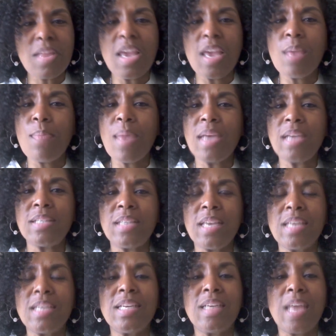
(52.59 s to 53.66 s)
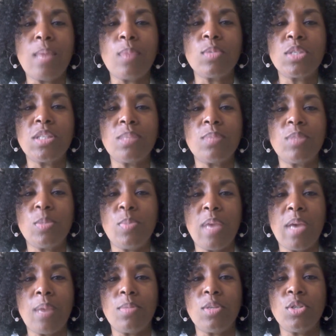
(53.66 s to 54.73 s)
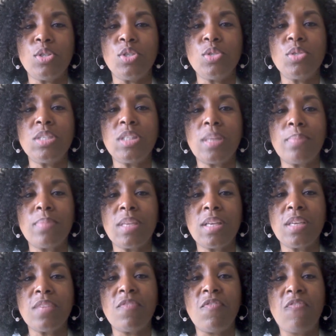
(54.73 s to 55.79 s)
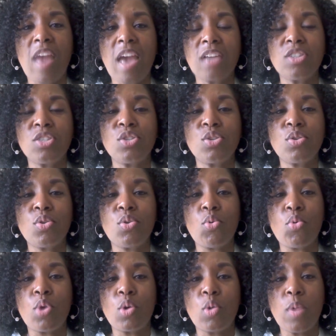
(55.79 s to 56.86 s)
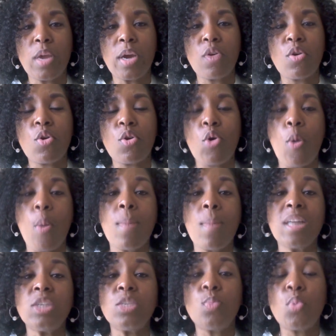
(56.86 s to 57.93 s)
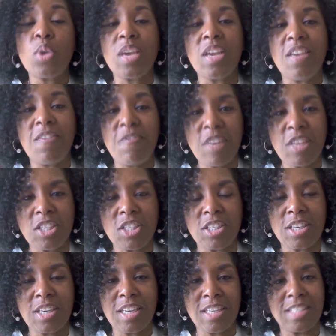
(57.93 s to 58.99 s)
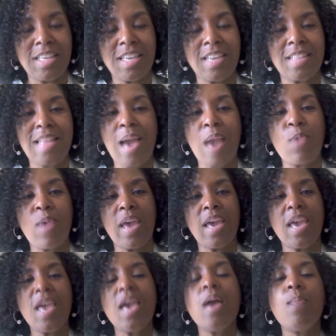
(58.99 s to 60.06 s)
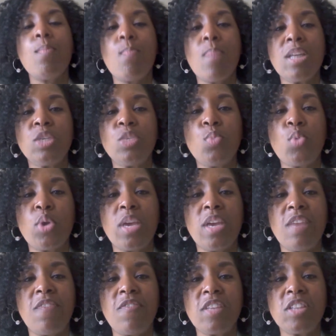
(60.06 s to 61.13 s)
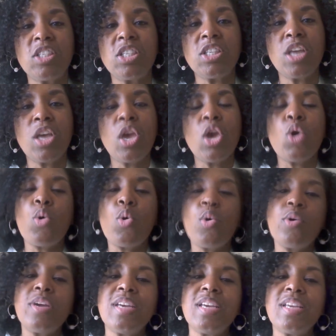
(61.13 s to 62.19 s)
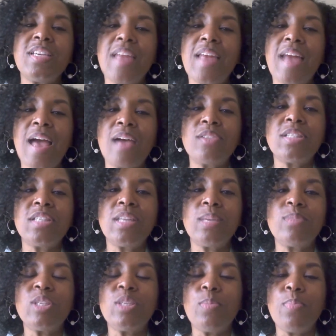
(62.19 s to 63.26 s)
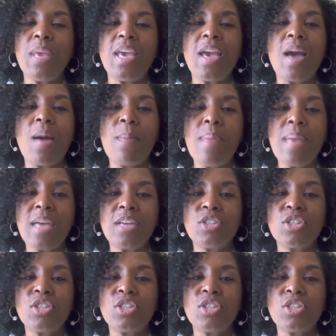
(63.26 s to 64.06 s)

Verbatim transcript: it enables them to be able to do something faster or quicker or much more efficient, let's say it that way, much more efficient, or it allows them to be a better